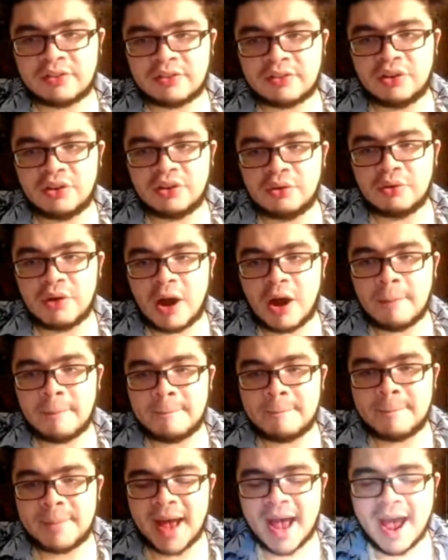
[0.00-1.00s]
to you
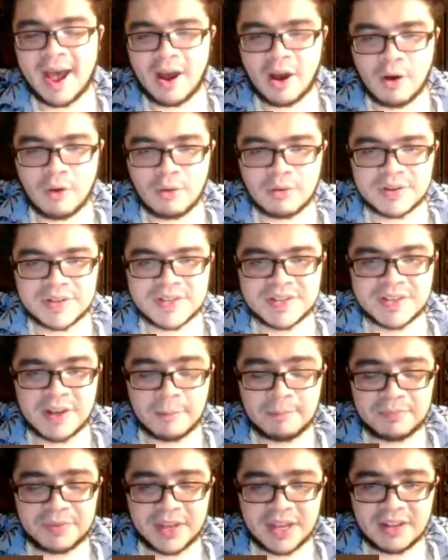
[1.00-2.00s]
about
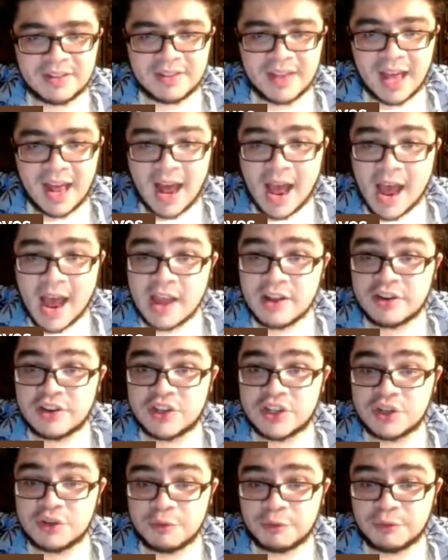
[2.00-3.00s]
something that I
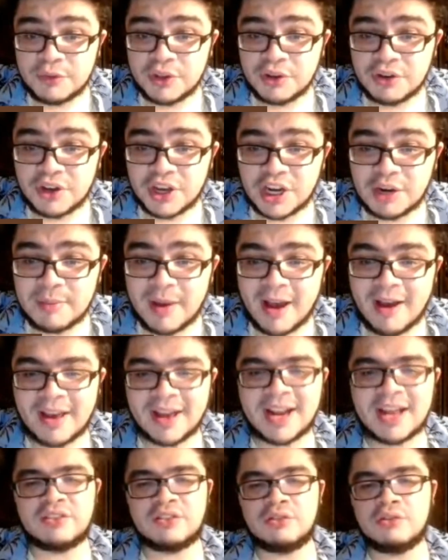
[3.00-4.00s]
do feel good about and
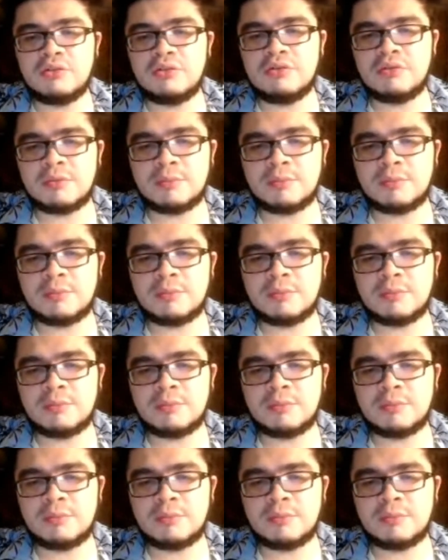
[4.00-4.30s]
I do